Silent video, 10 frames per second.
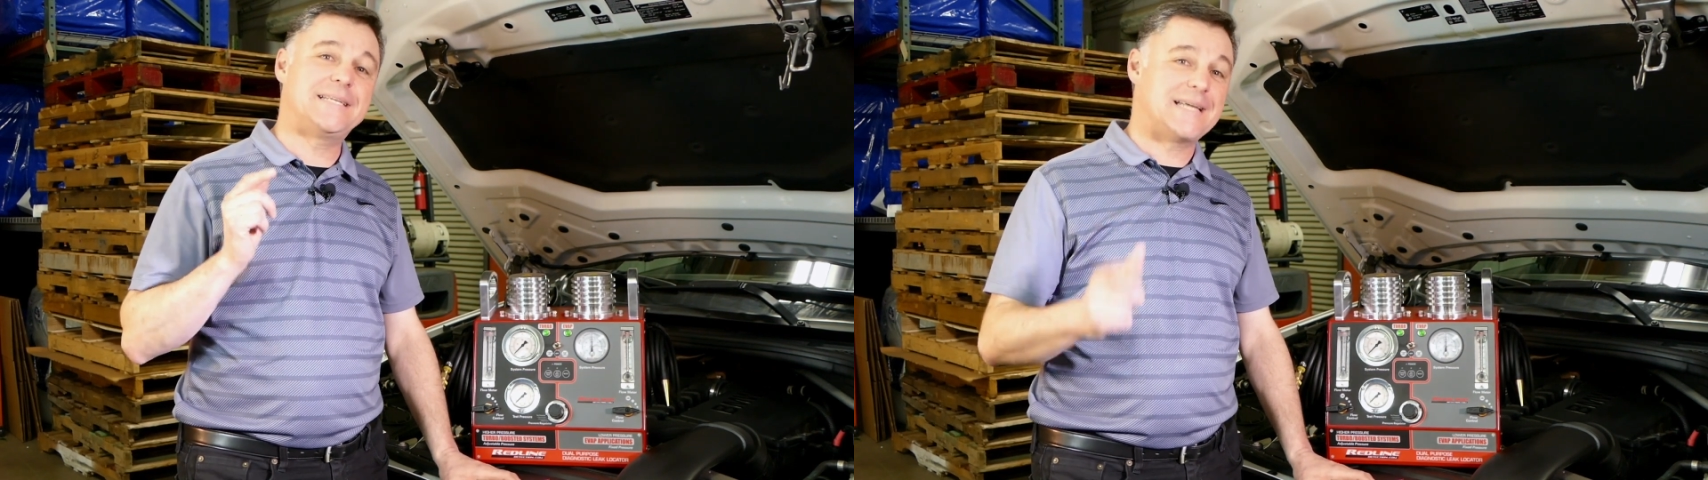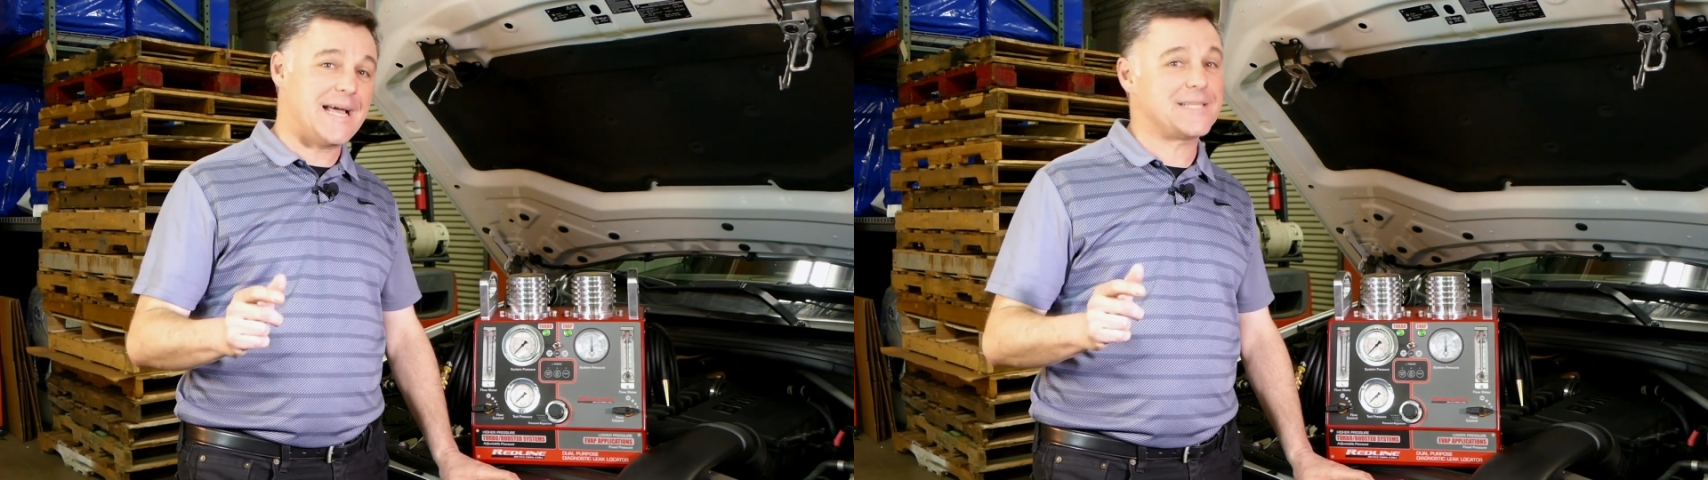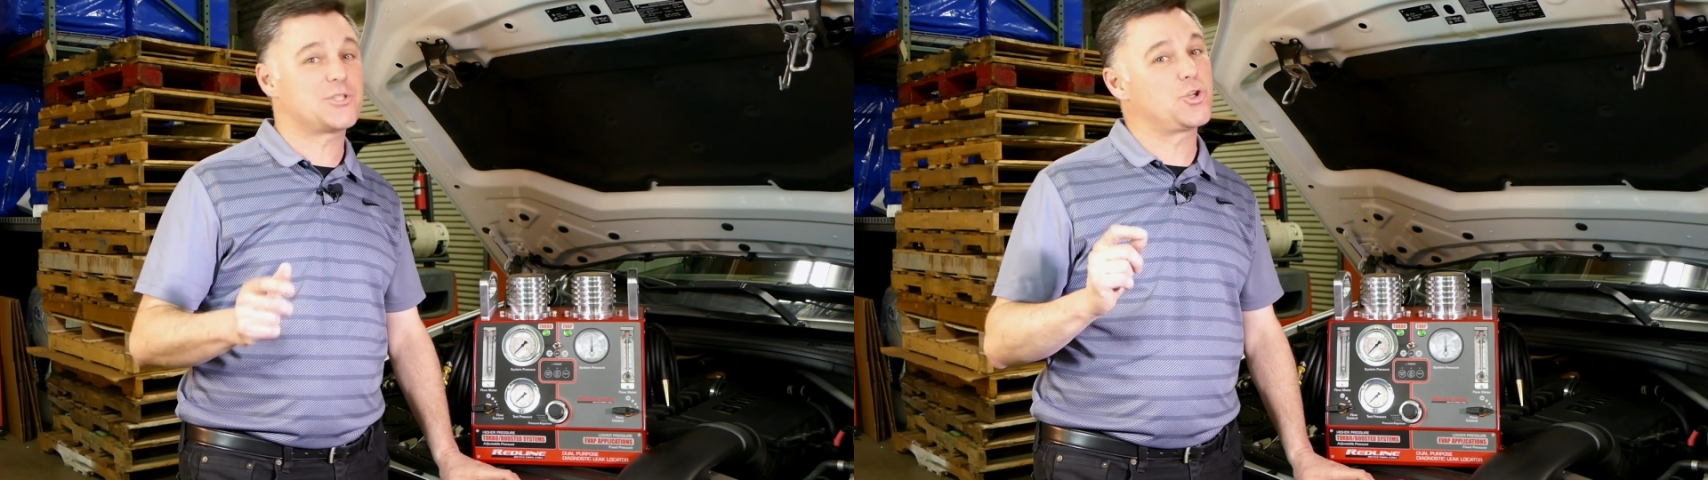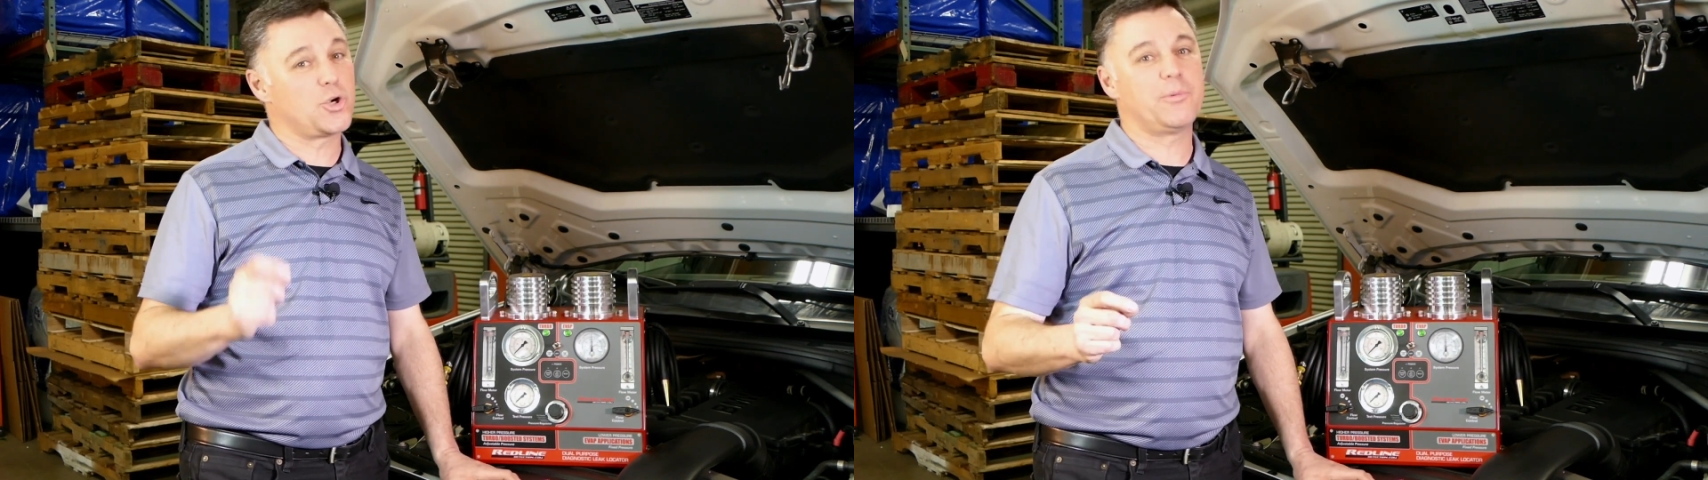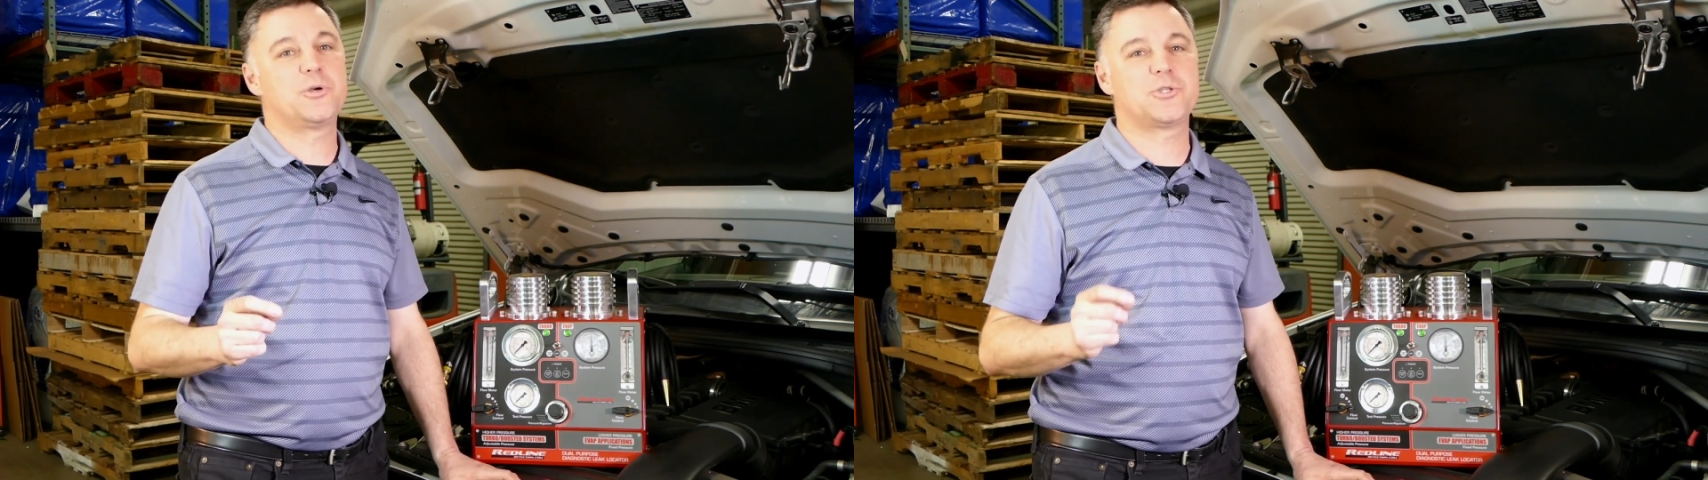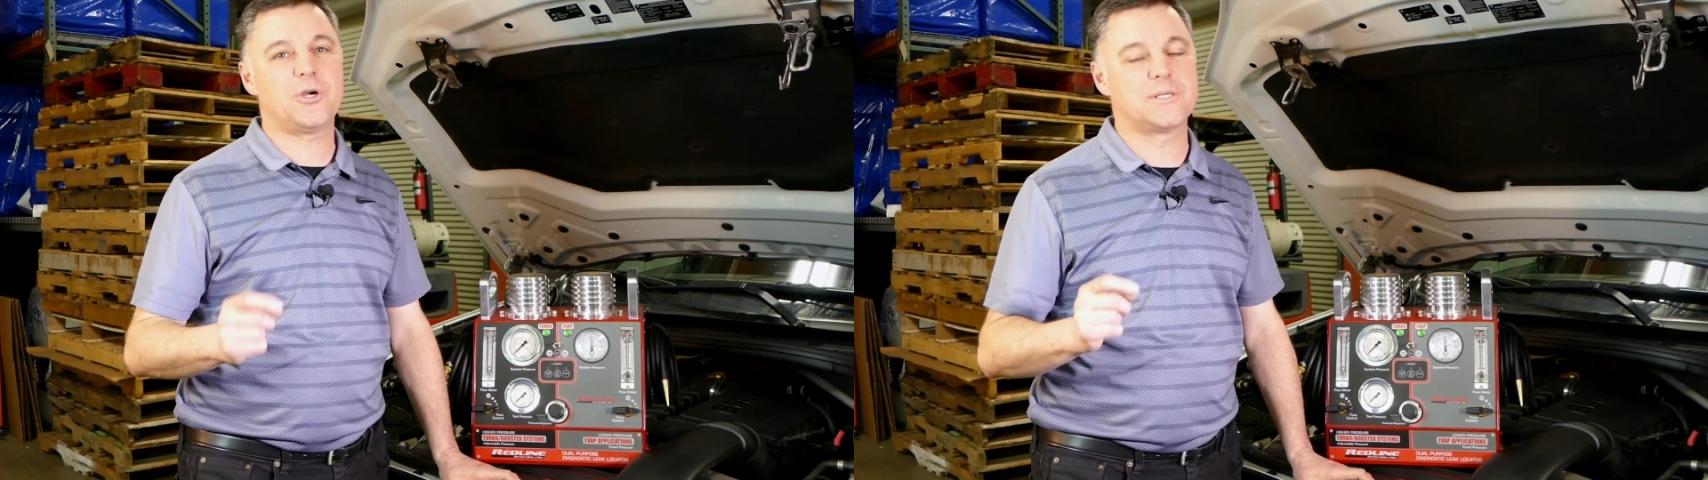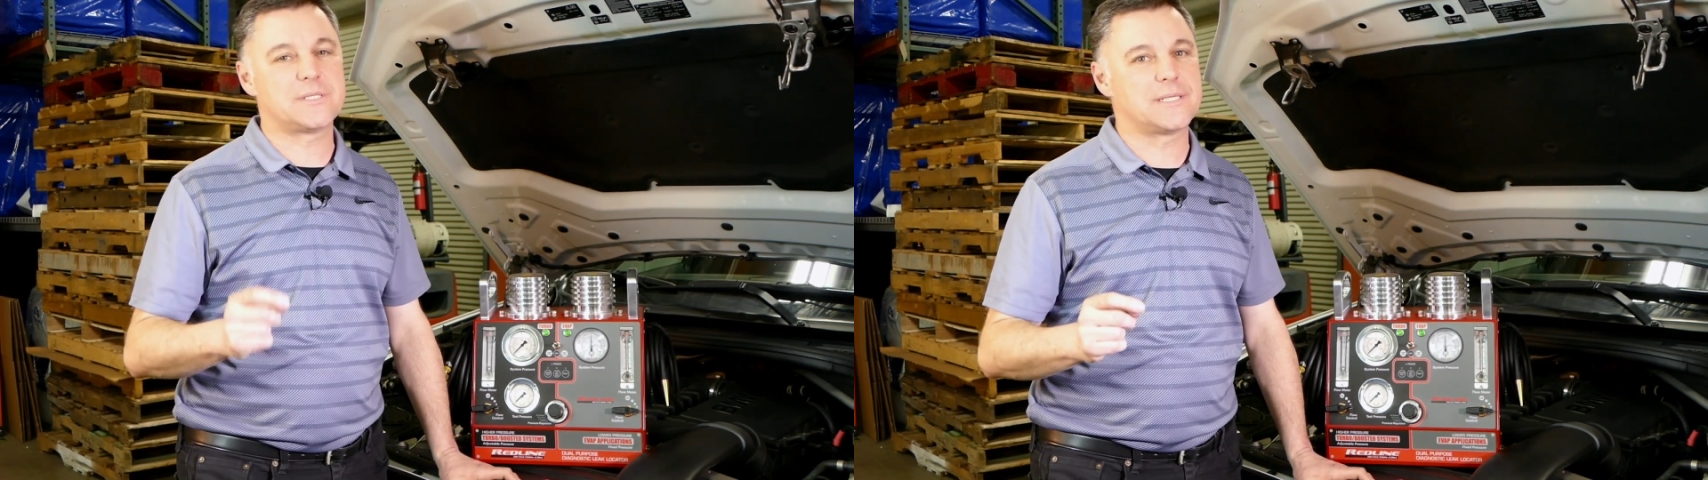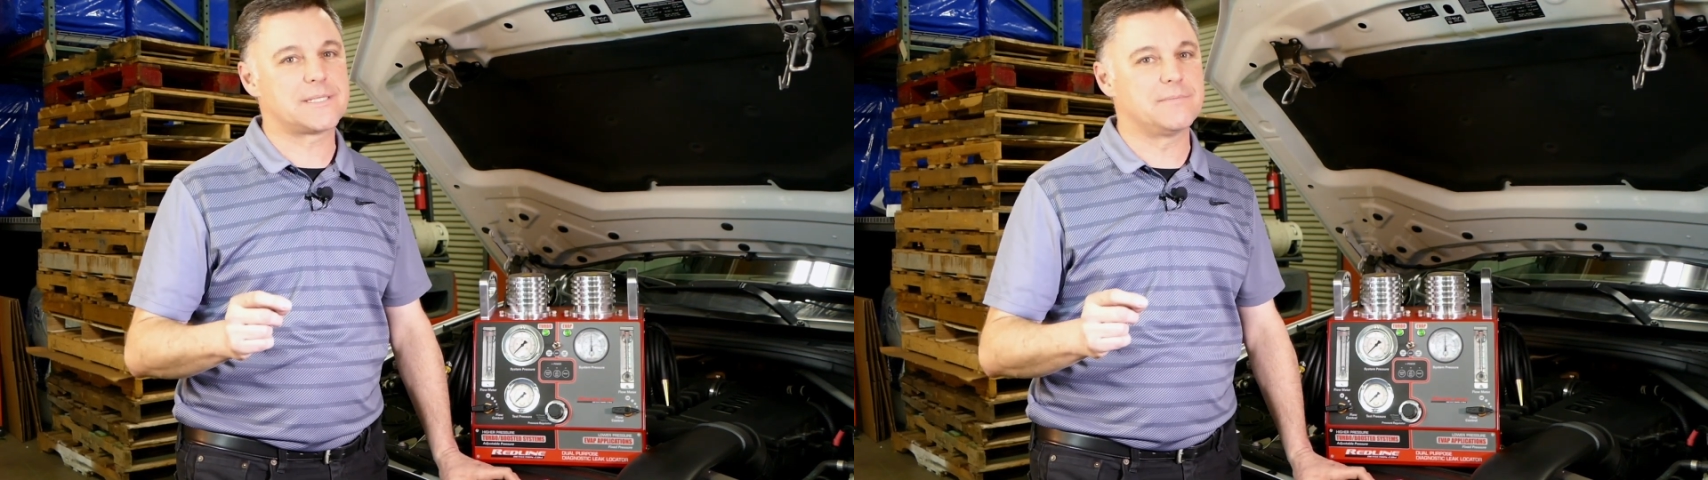test turbocharged
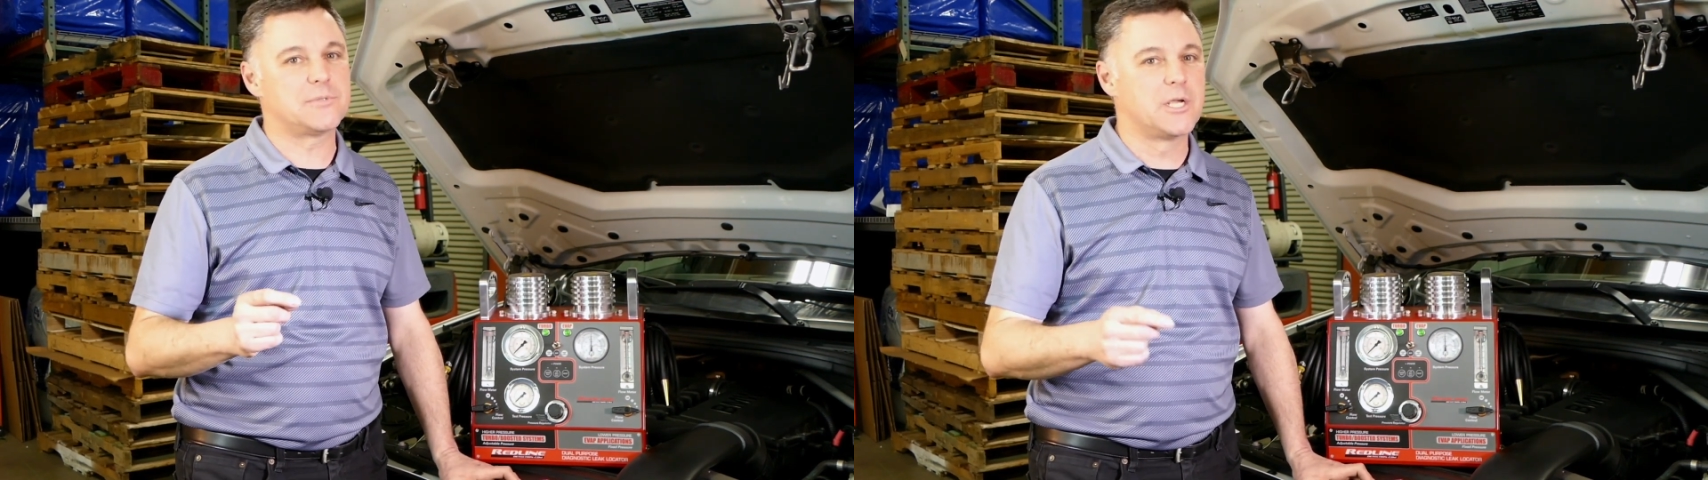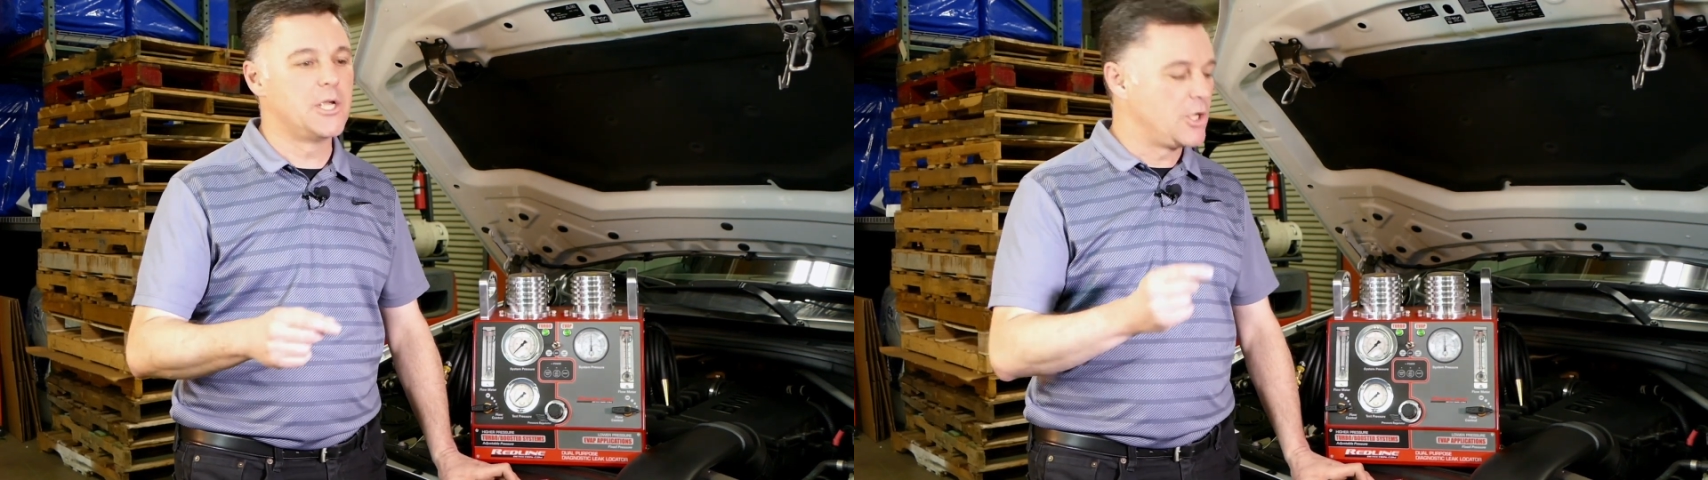systems,